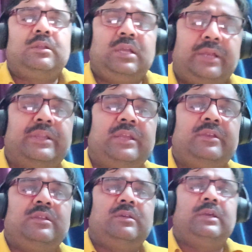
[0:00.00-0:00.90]

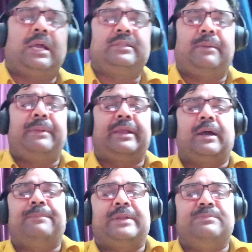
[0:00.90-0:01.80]
London at the bank
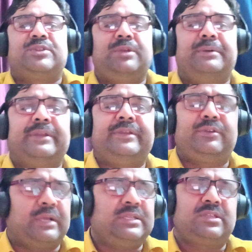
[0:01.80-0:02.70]
of Thames river.
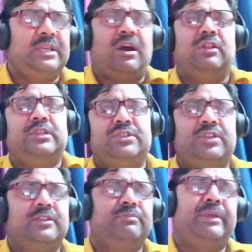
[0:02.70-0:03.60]
You can see all these
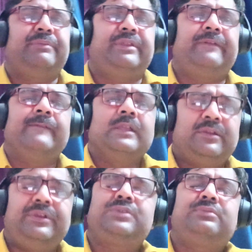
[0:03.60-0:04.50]
things. Very
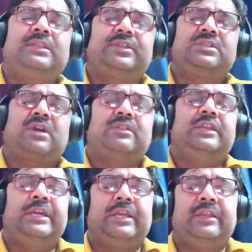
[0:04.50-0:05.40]
natural things are
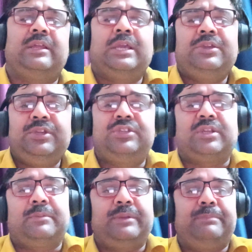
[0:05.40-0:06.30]
there, and each
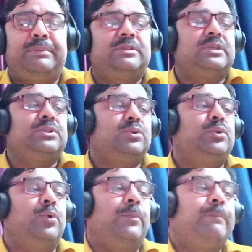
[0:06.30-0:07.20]
and every person
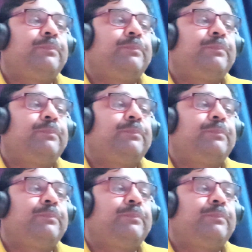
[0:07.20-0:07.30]
should know.